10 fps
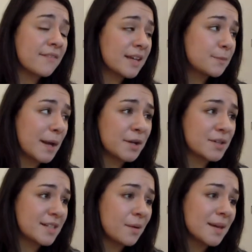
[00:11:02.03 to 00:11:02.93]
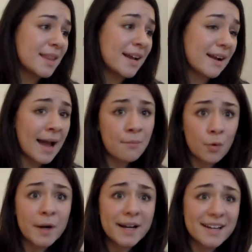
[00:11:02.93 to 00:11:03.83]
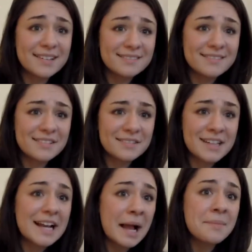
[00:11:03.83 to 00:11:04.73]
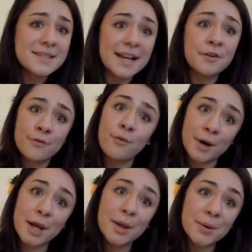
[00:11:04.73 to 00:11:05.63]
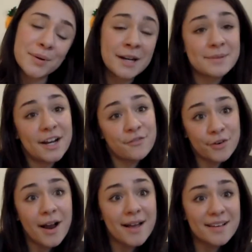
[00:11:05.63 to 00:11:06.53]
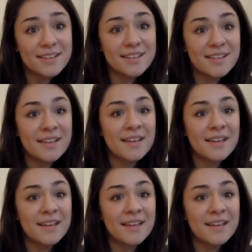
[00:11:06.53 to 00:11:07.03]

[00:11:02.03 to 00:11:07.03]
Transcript: having Spaniards tell me, like, I'm worried. Like, I'm scared for you, and I'm scared for us.